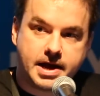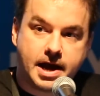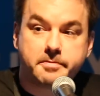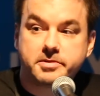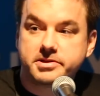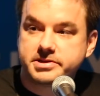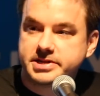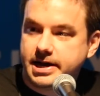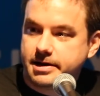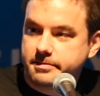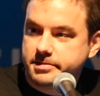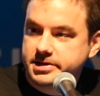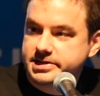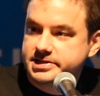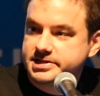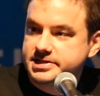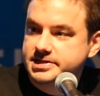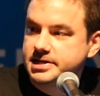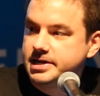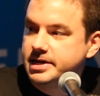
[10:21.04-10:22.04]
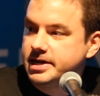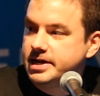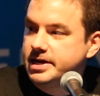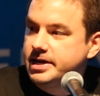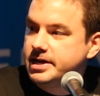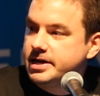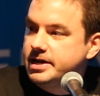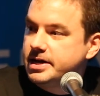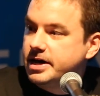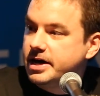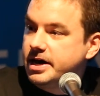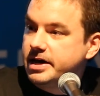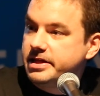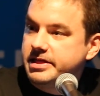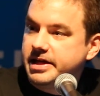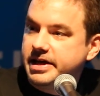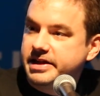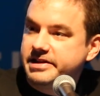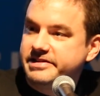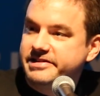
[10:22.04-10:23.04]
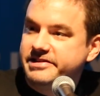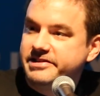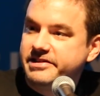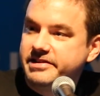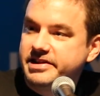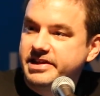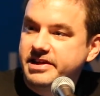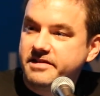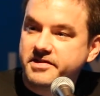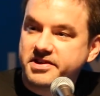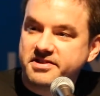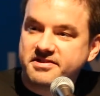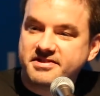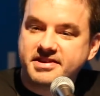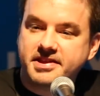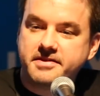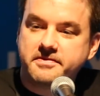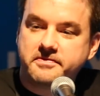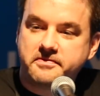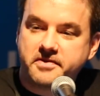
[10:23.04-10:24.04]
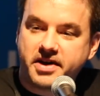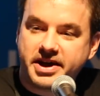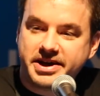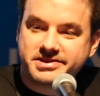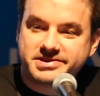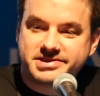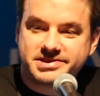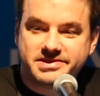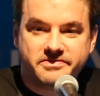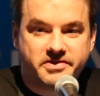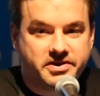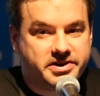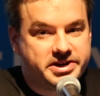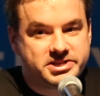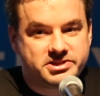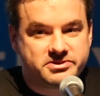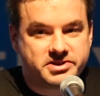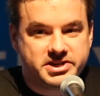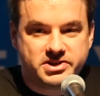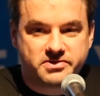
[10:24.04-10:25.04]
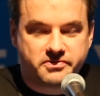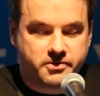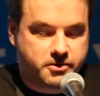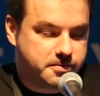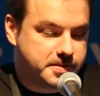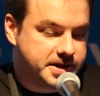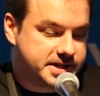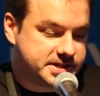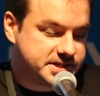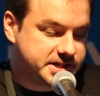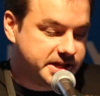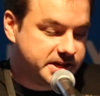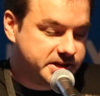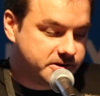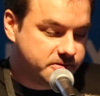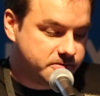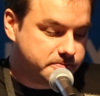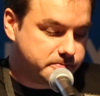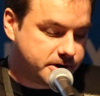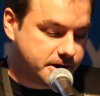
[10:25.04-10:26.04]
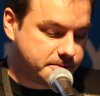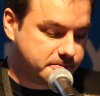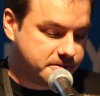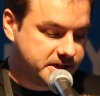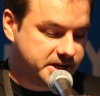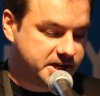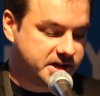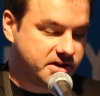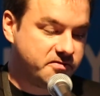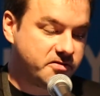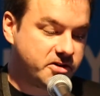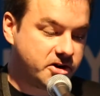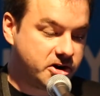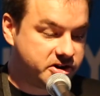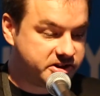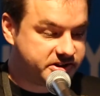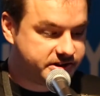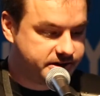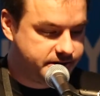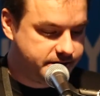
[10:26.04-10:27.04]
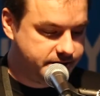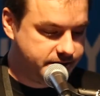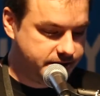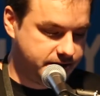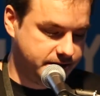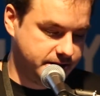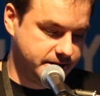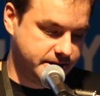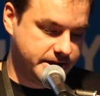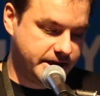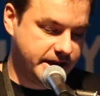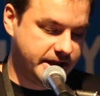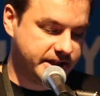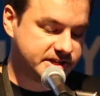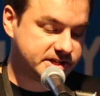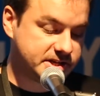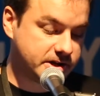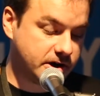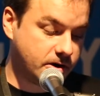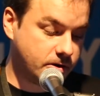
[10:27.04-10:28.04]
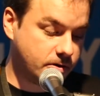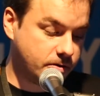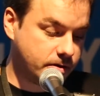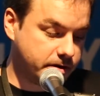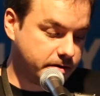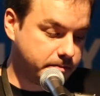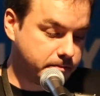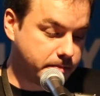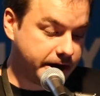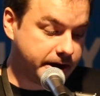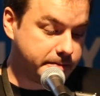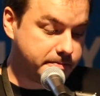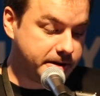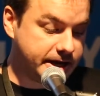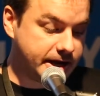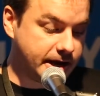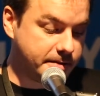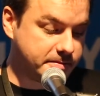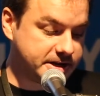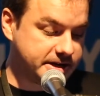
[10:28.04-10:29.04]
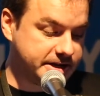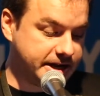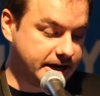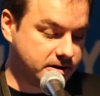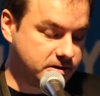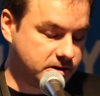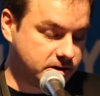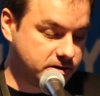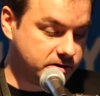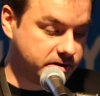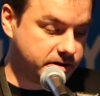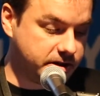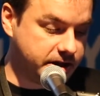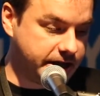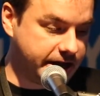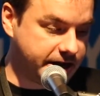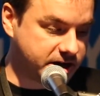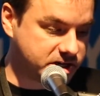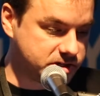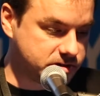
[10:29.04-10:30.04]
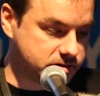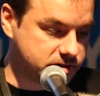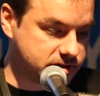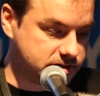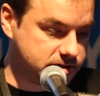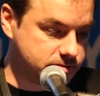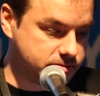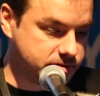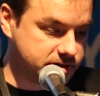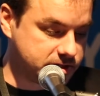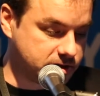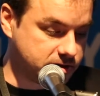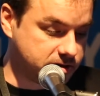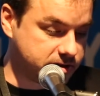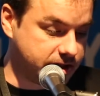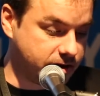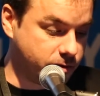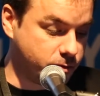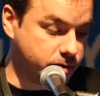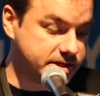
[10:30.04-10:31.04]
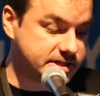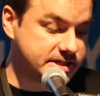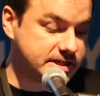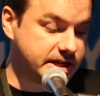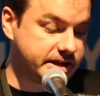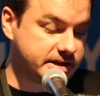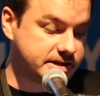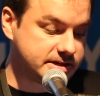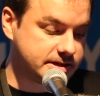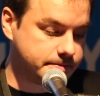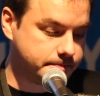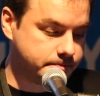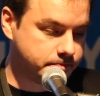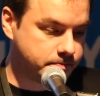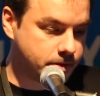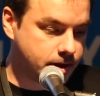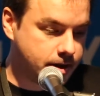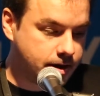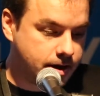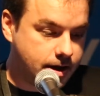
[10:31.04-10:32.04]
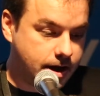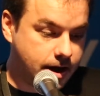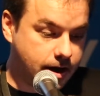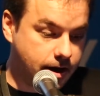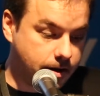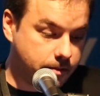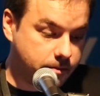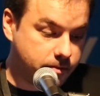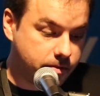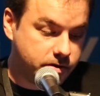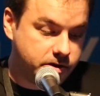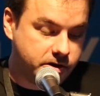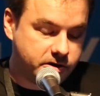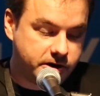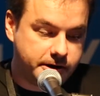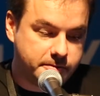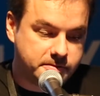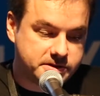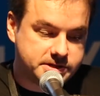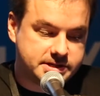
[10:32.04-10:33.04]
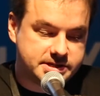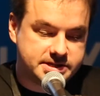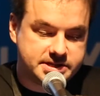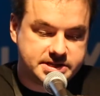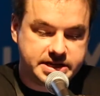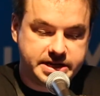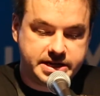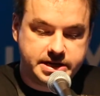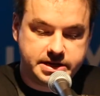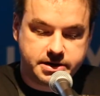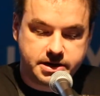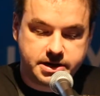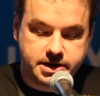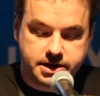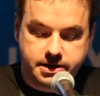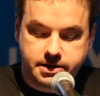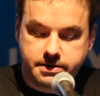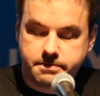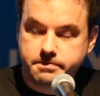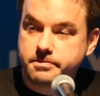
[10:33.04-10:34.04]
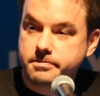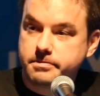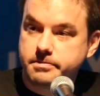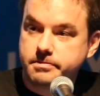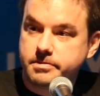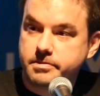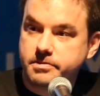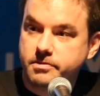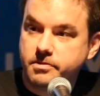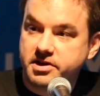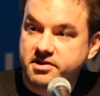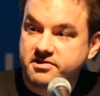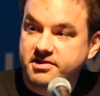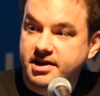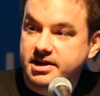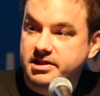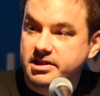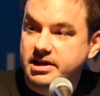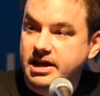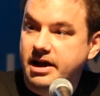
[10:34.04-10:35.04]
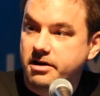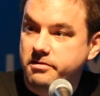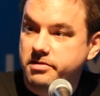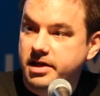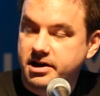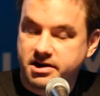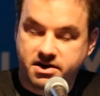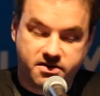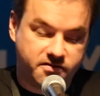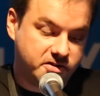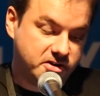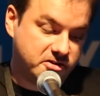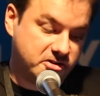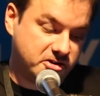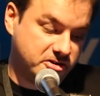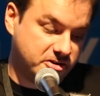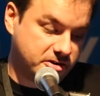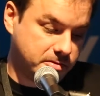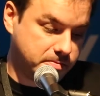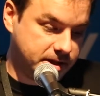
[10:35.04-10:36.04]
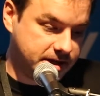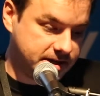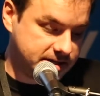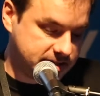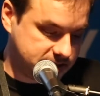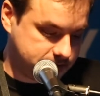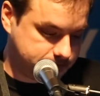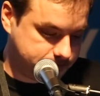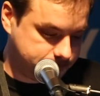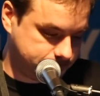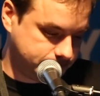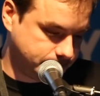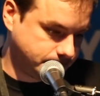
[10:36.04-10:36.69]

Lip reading: Apple tablets that give us TIFF files in very strange formats that don't properly convert. And so by being able to download the actual result that we sent, you're able to see exactly how that conversion took place.